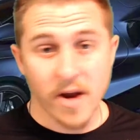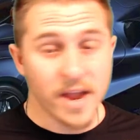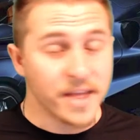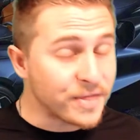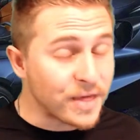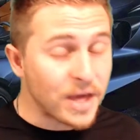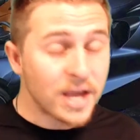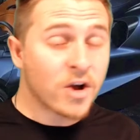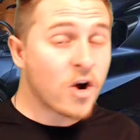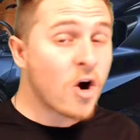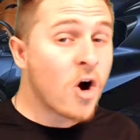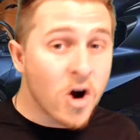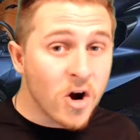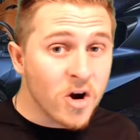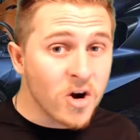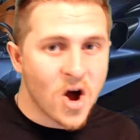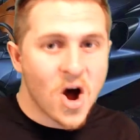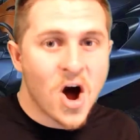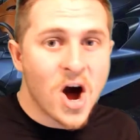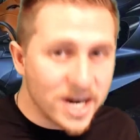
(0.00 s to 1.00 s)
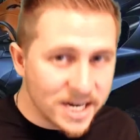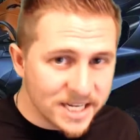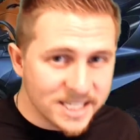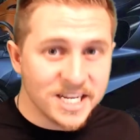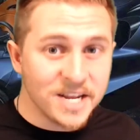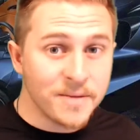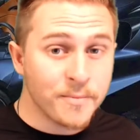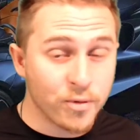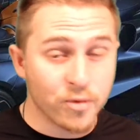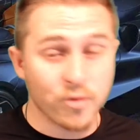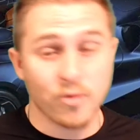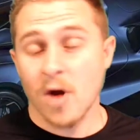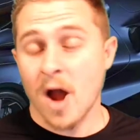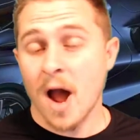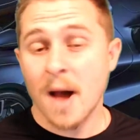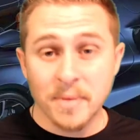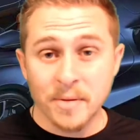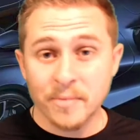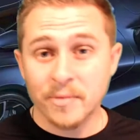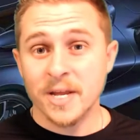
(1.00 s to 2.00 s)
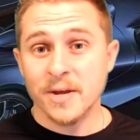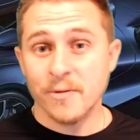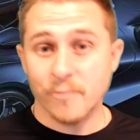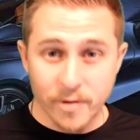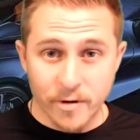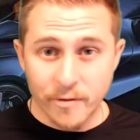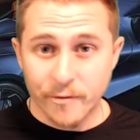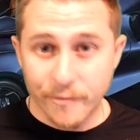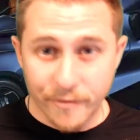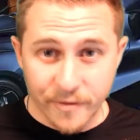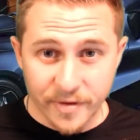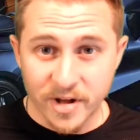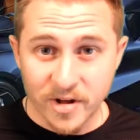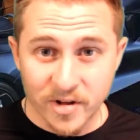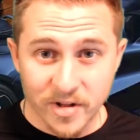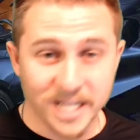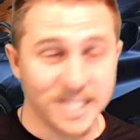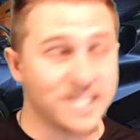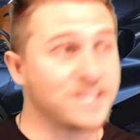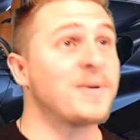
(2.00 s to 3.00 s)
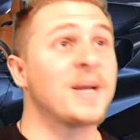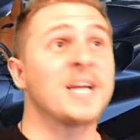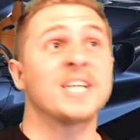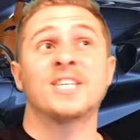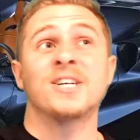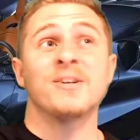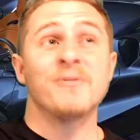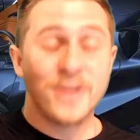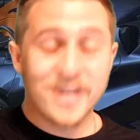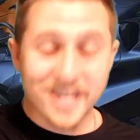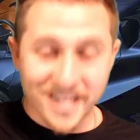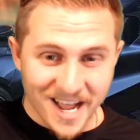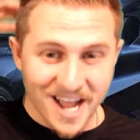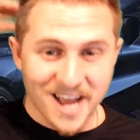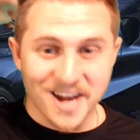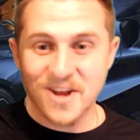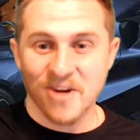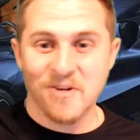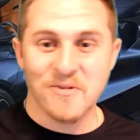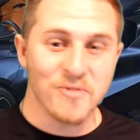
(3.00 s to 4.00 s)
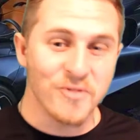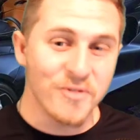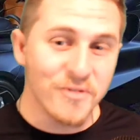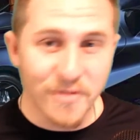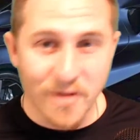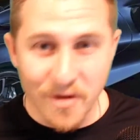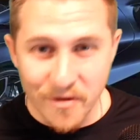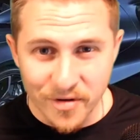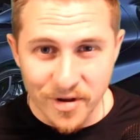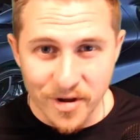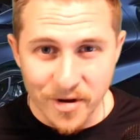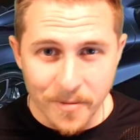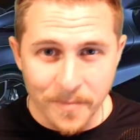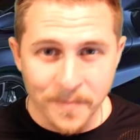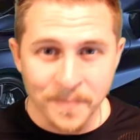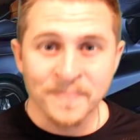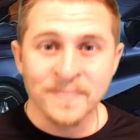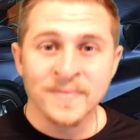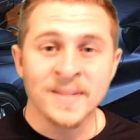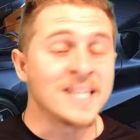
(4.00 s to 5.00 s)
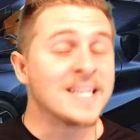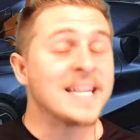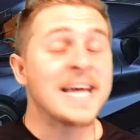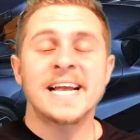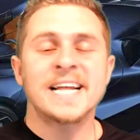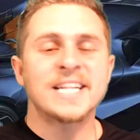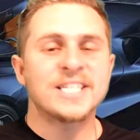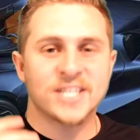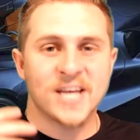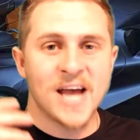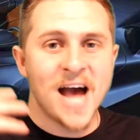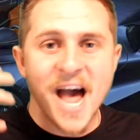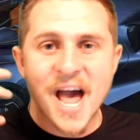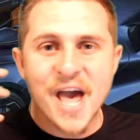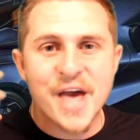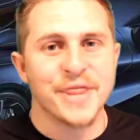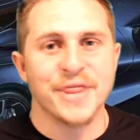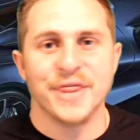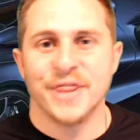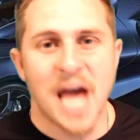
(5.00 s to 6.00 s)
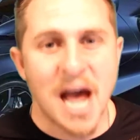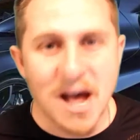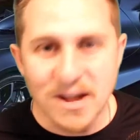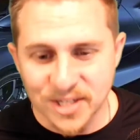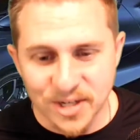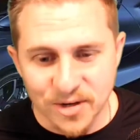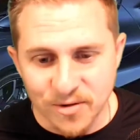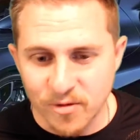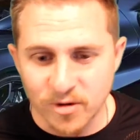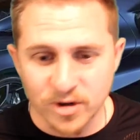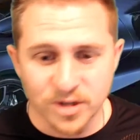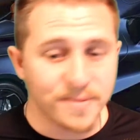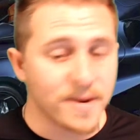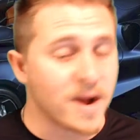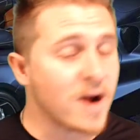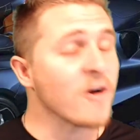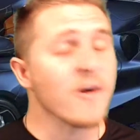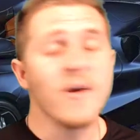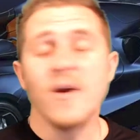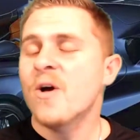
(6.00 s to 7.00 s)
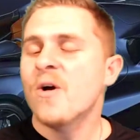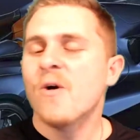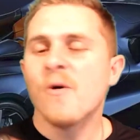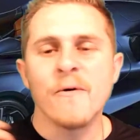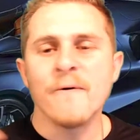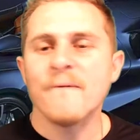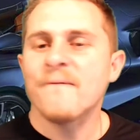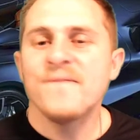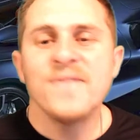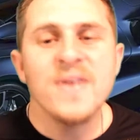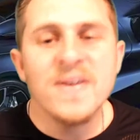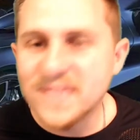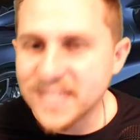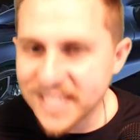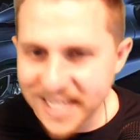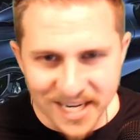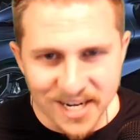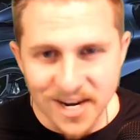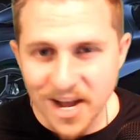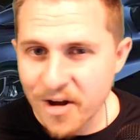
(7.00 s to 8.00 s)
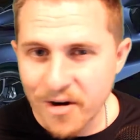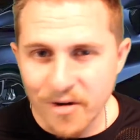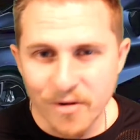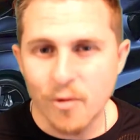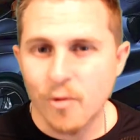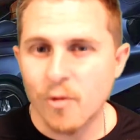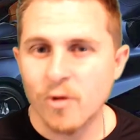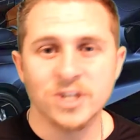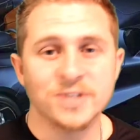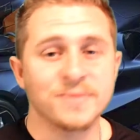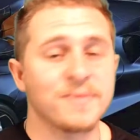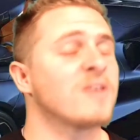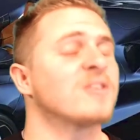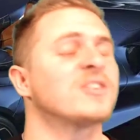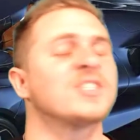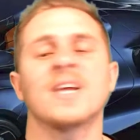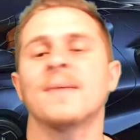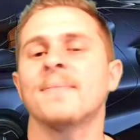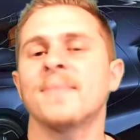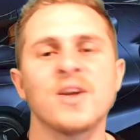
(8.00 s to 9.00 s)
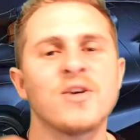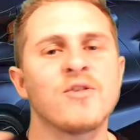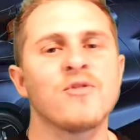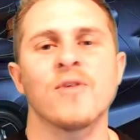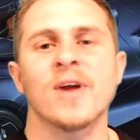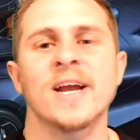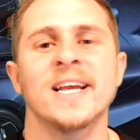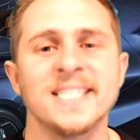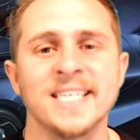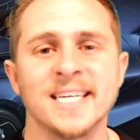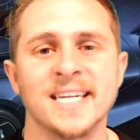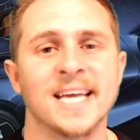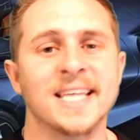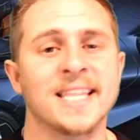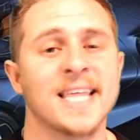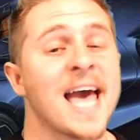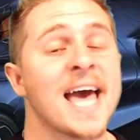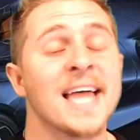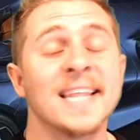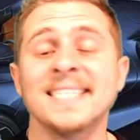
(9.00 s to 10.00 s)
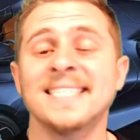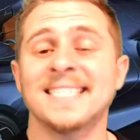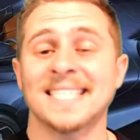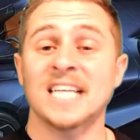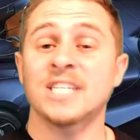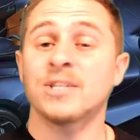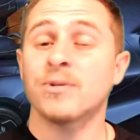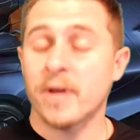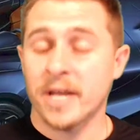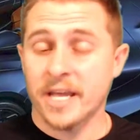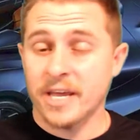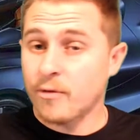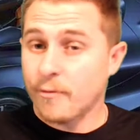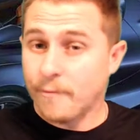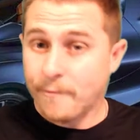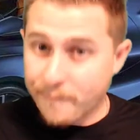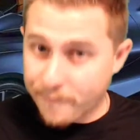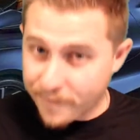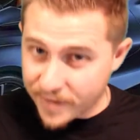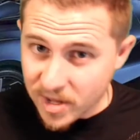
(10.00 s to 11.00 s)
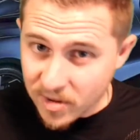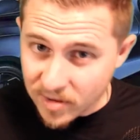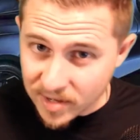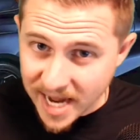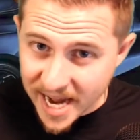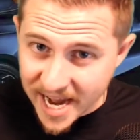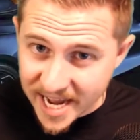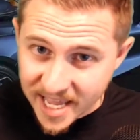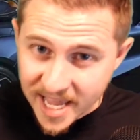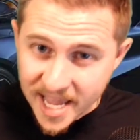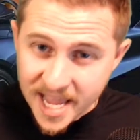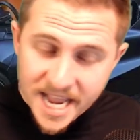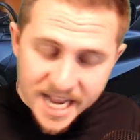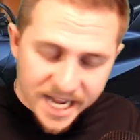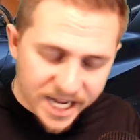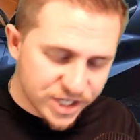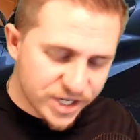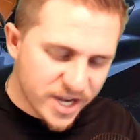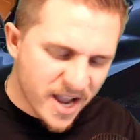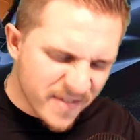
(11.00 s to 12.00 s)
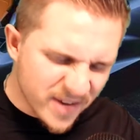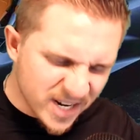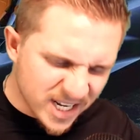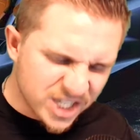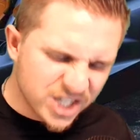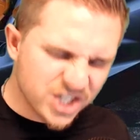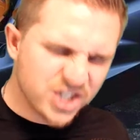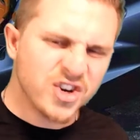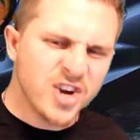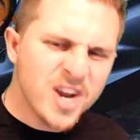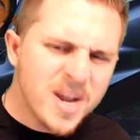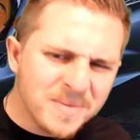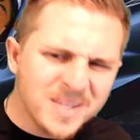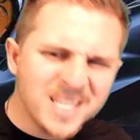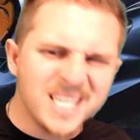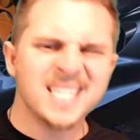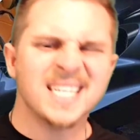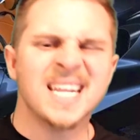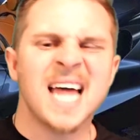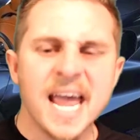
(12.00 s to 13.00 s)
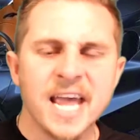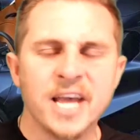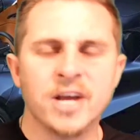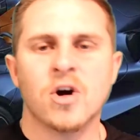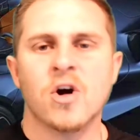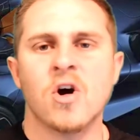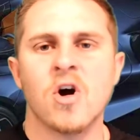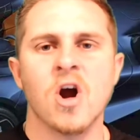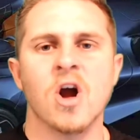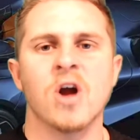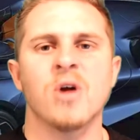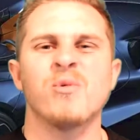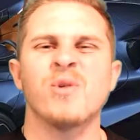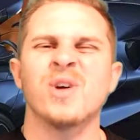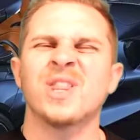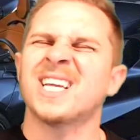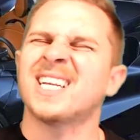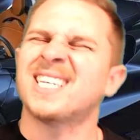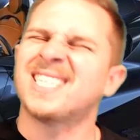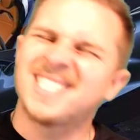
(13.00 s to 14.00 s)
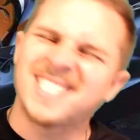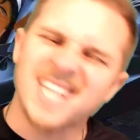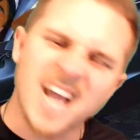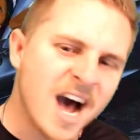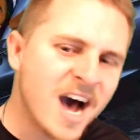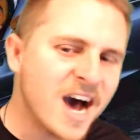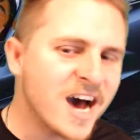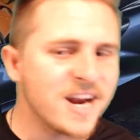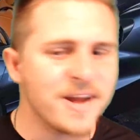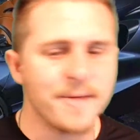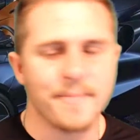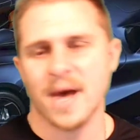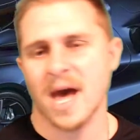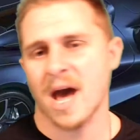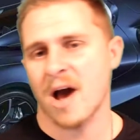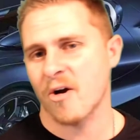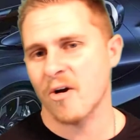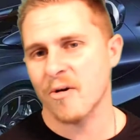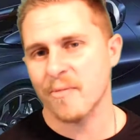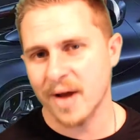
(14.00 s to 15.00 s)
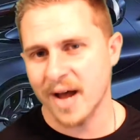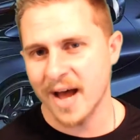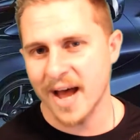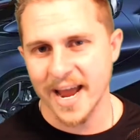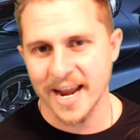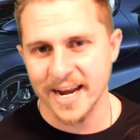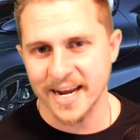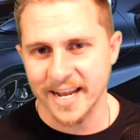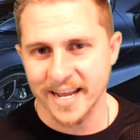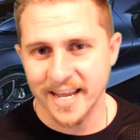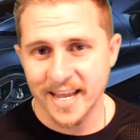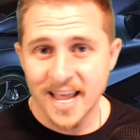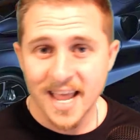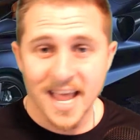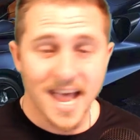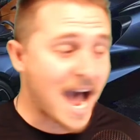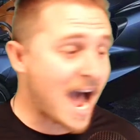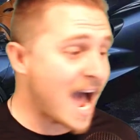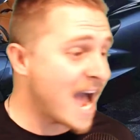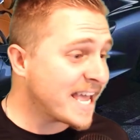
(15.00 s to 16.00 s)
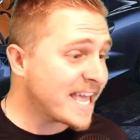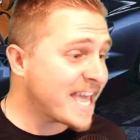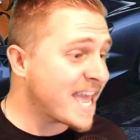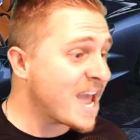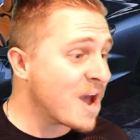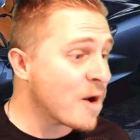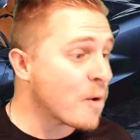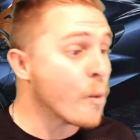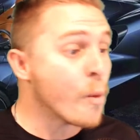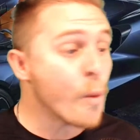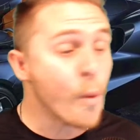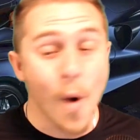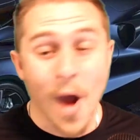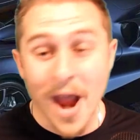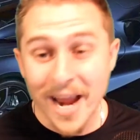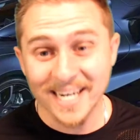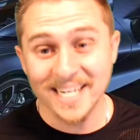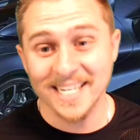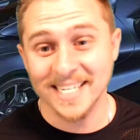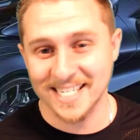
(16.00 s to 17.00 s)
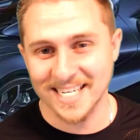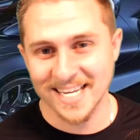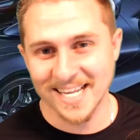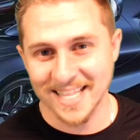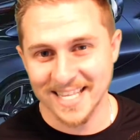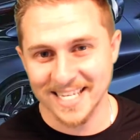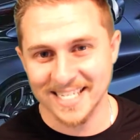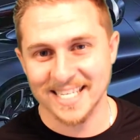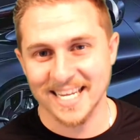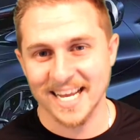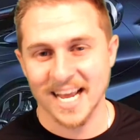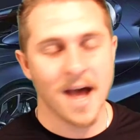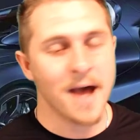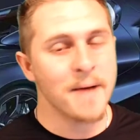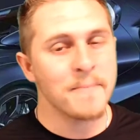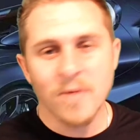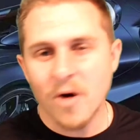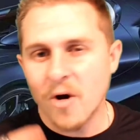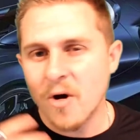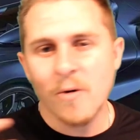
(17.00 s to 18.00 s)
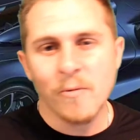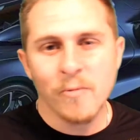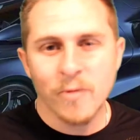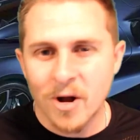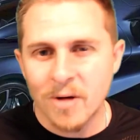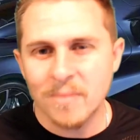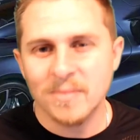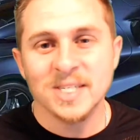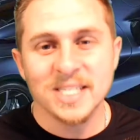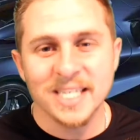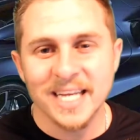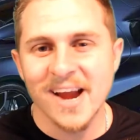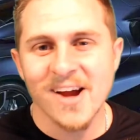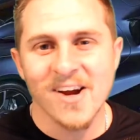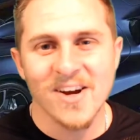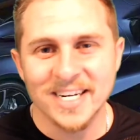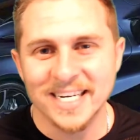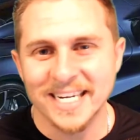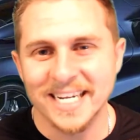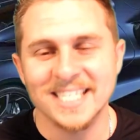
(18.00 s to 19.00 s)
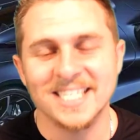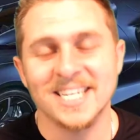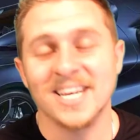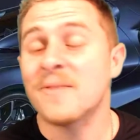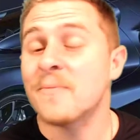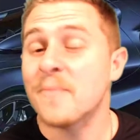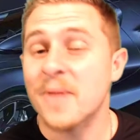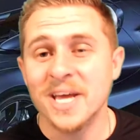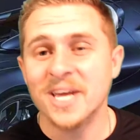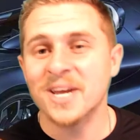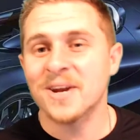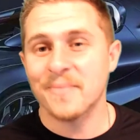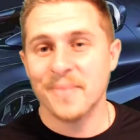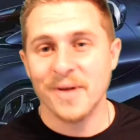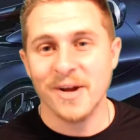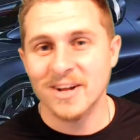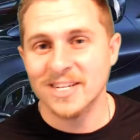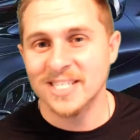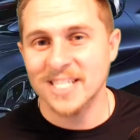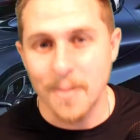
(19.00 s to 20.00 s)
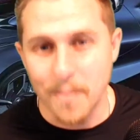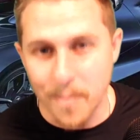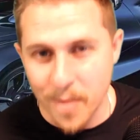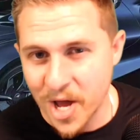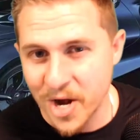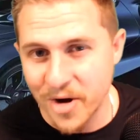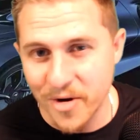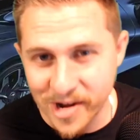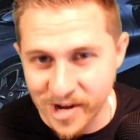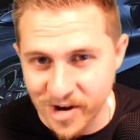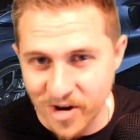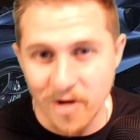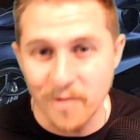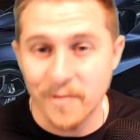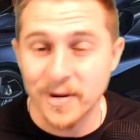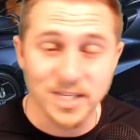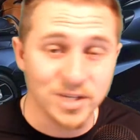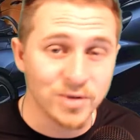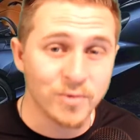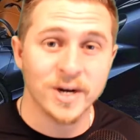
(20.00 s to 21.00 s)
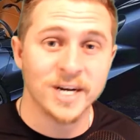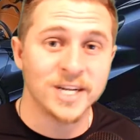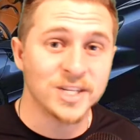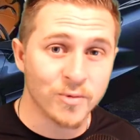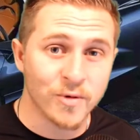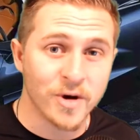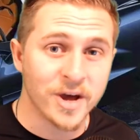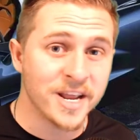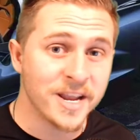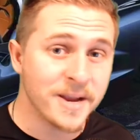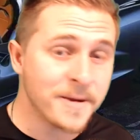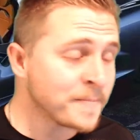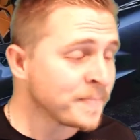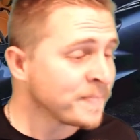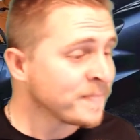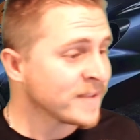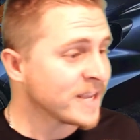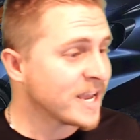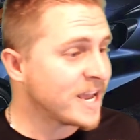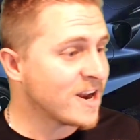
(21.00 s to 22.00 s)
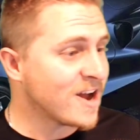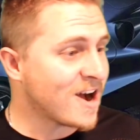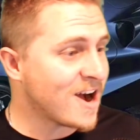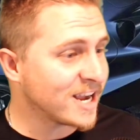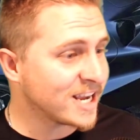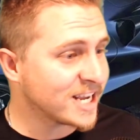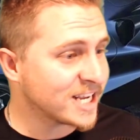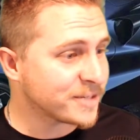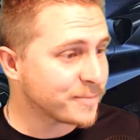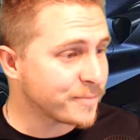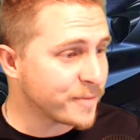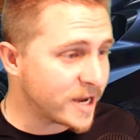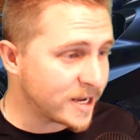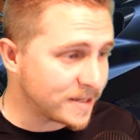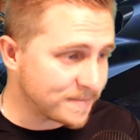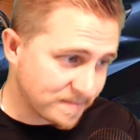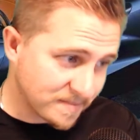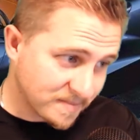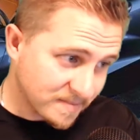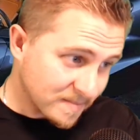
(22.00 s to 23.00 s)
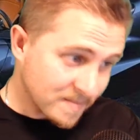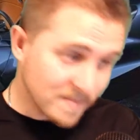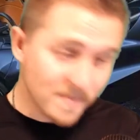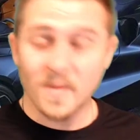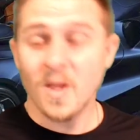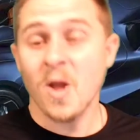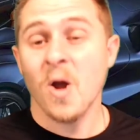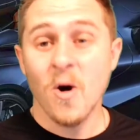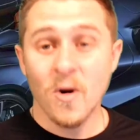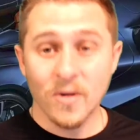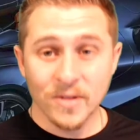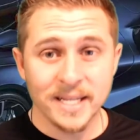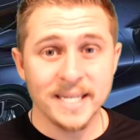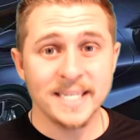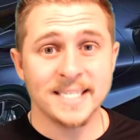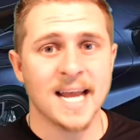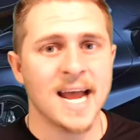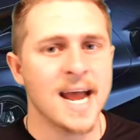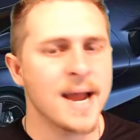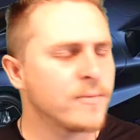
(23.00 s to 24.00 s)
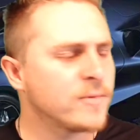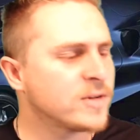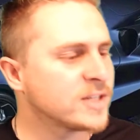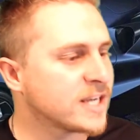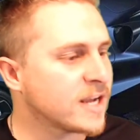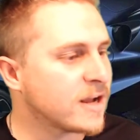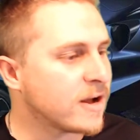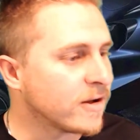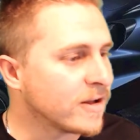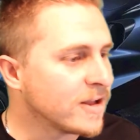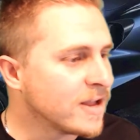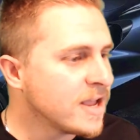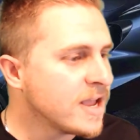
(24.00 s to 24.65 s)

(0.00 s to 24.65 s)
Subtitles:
The car honestly probably will feel, especially when you got no roof over you, like it's got 1,000 horsepower or 1,500 horsepower, something crazy like that. At least that's what it'll feel like, because you have an extremely light car with a ton of power behind it. I can't wait to see this thing. I would almost guarantee it's going to make an appearance at Monterey Car Week 2020 in August, but Only time will tell.